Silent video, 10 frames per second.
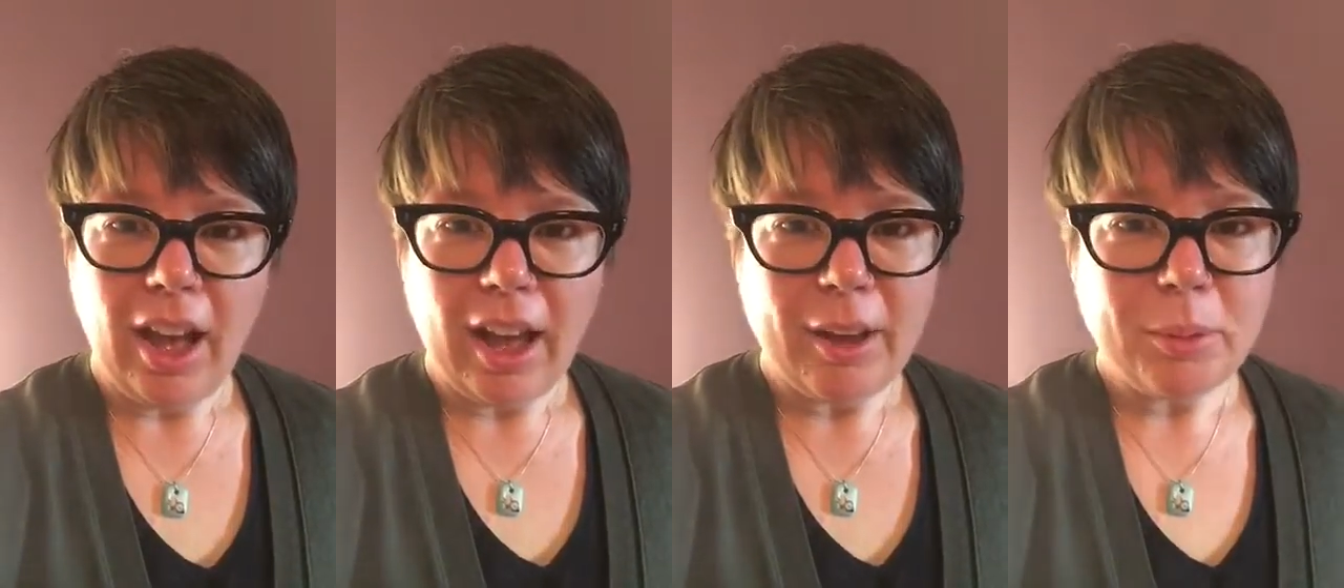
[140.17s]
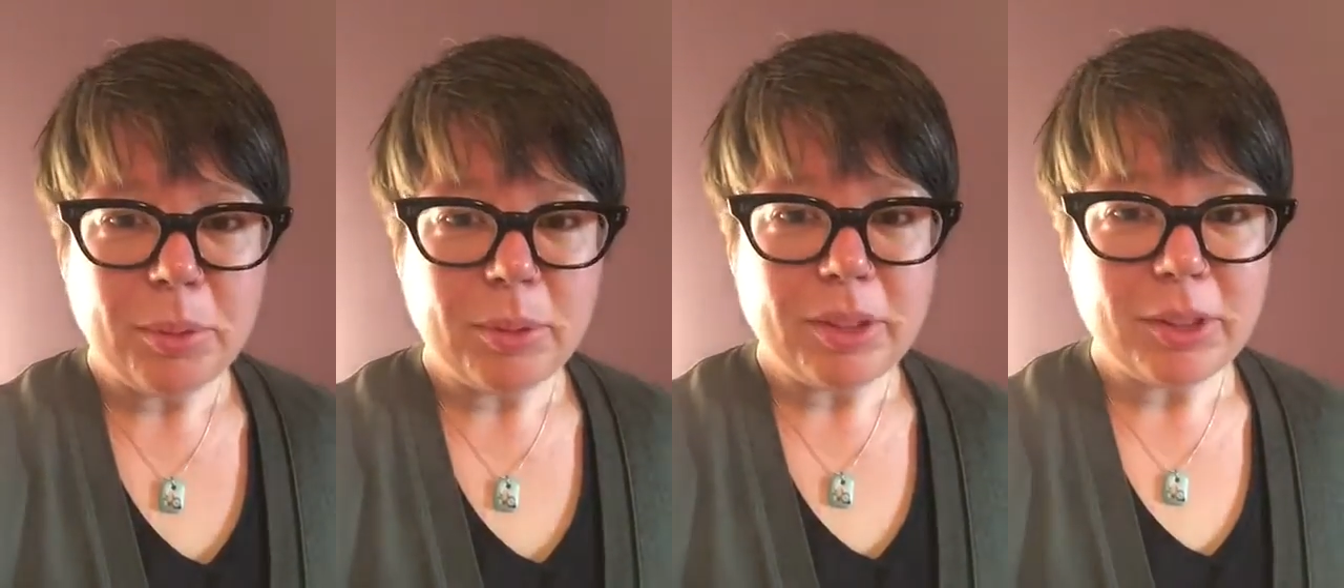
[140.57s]
I hope
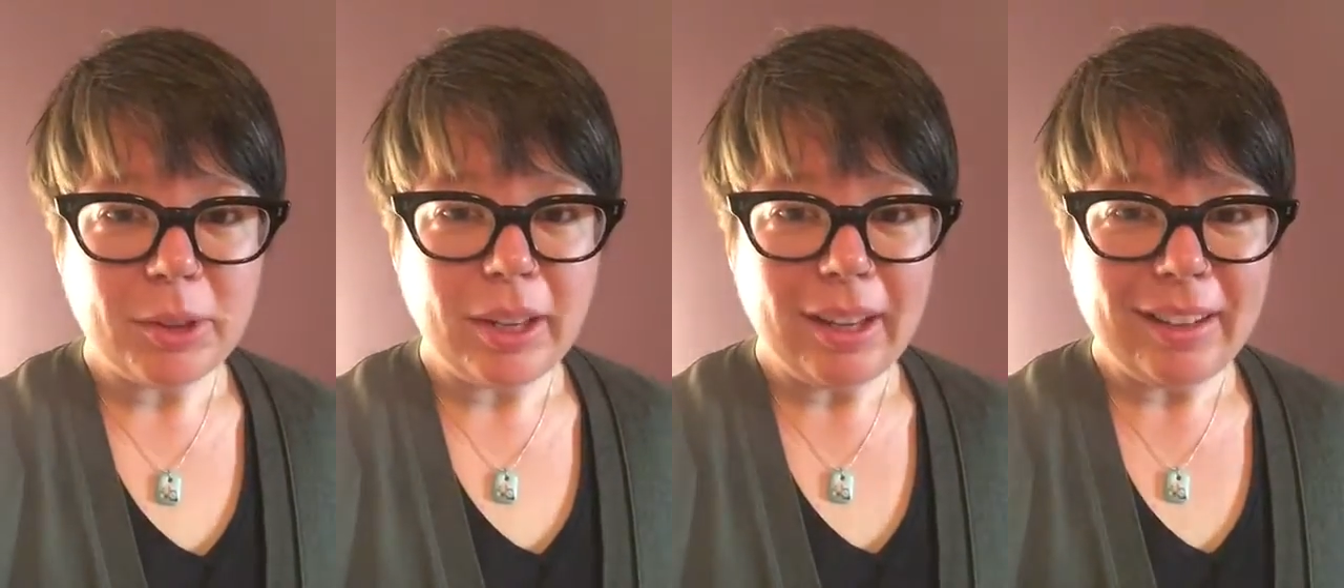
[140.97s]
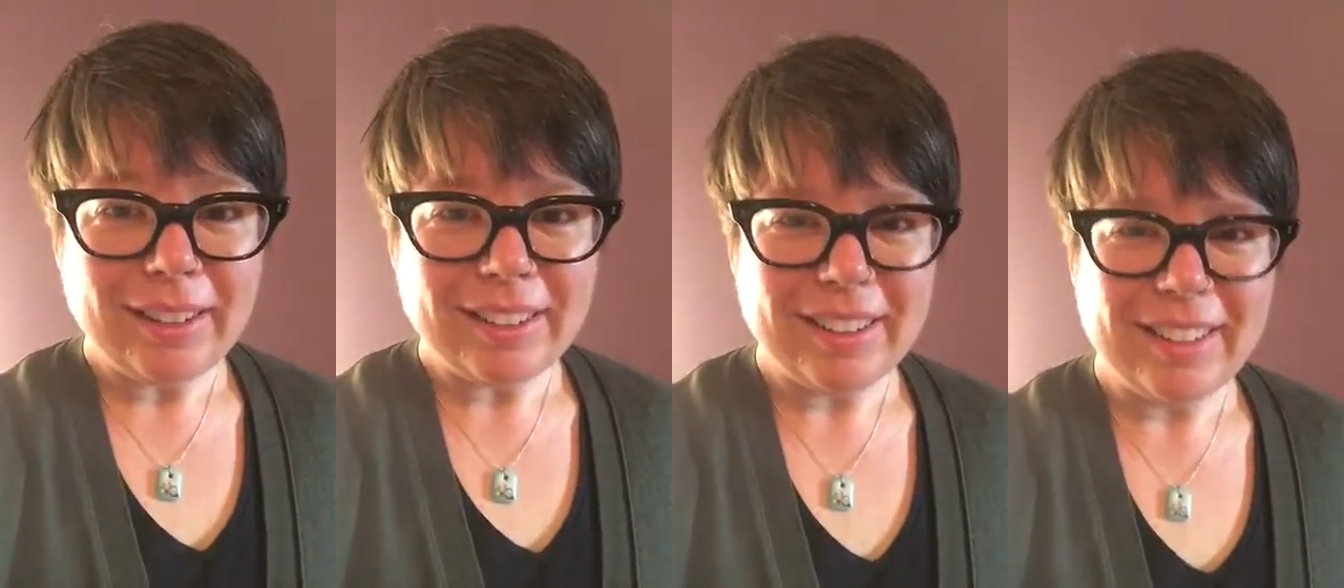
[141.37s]
you enjoy
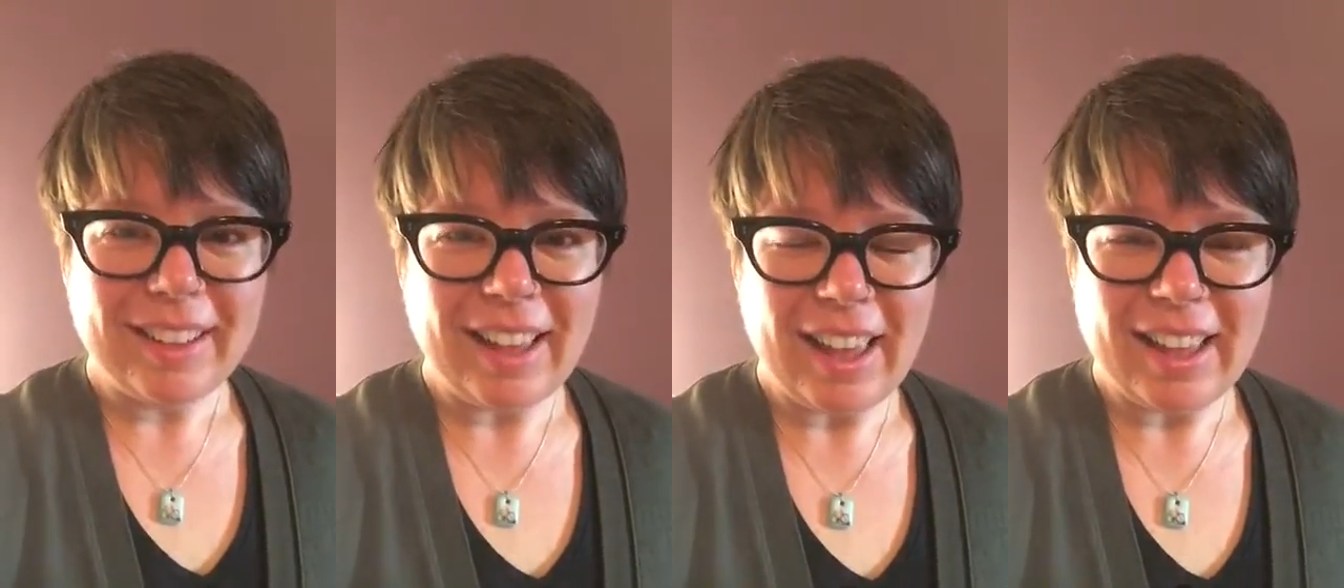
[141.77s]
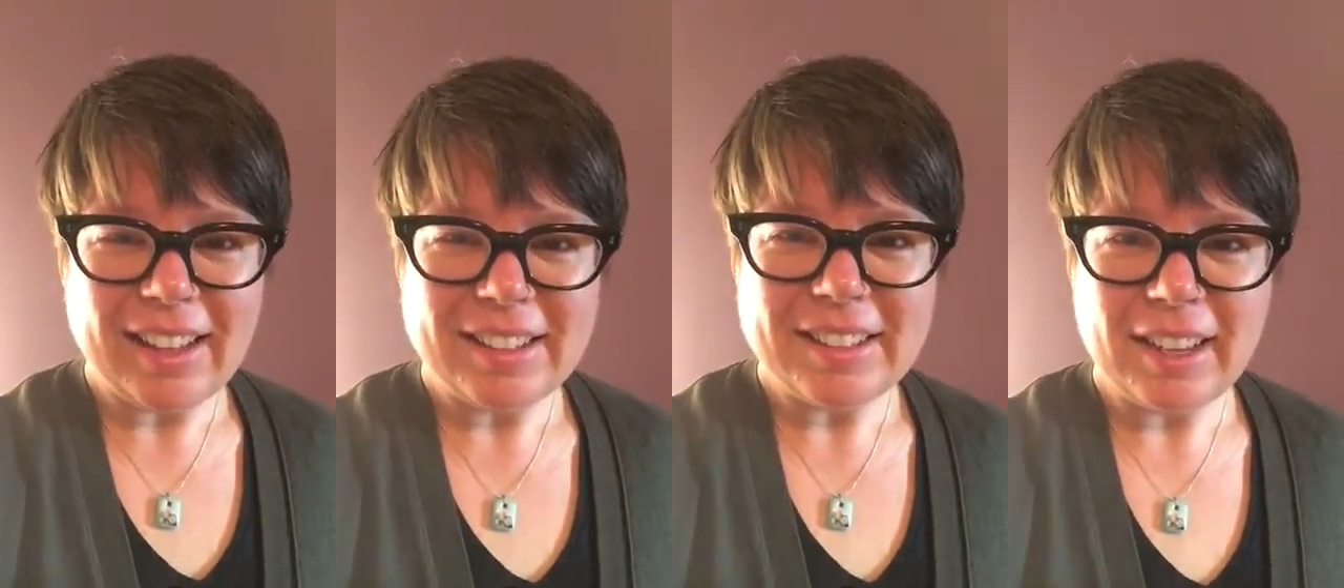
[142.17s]
it.
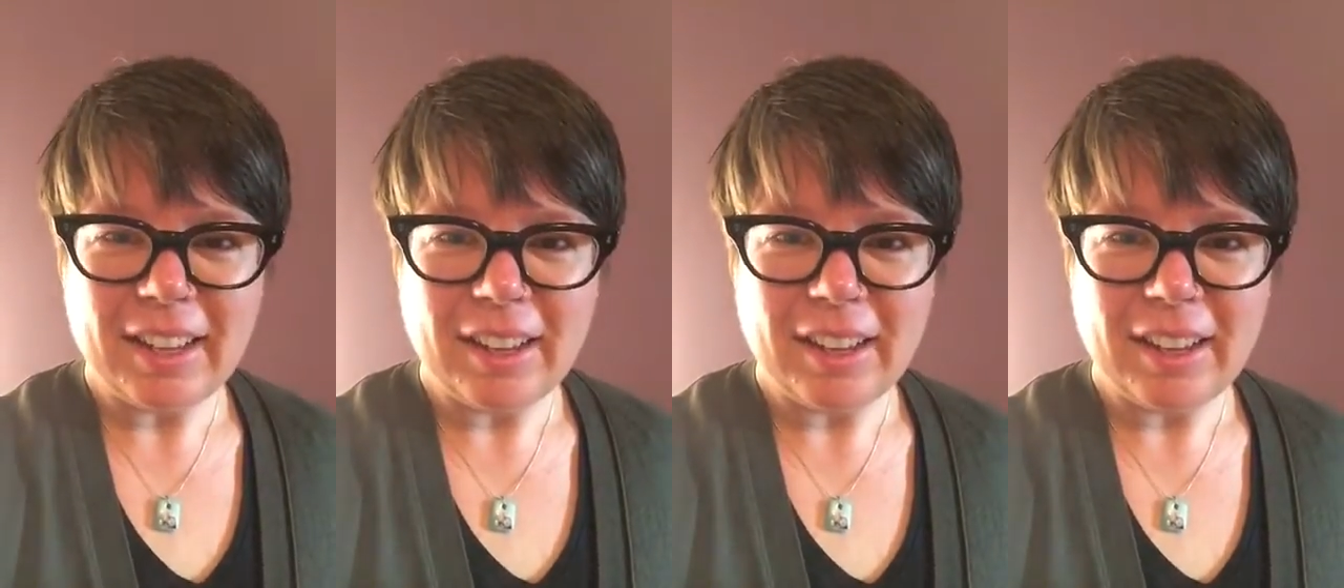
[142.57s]
And